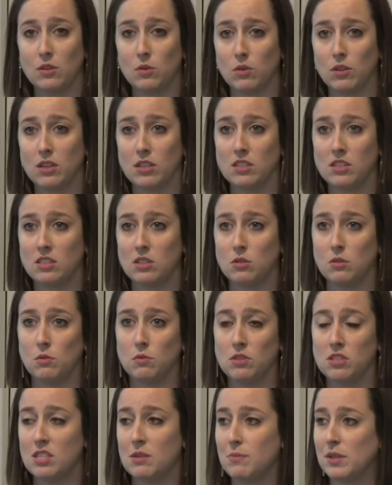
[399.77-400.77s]
in order
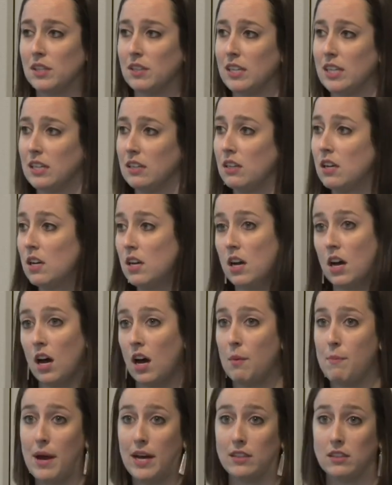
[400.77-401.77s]
to simulate
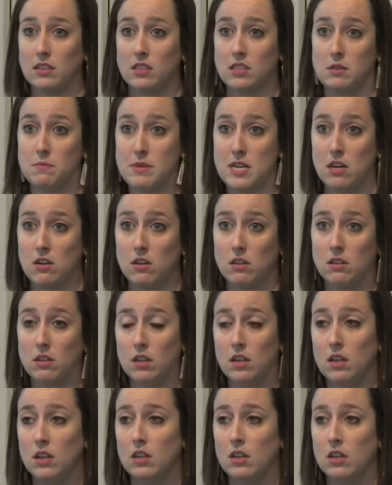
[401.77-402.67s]
a balanced meal.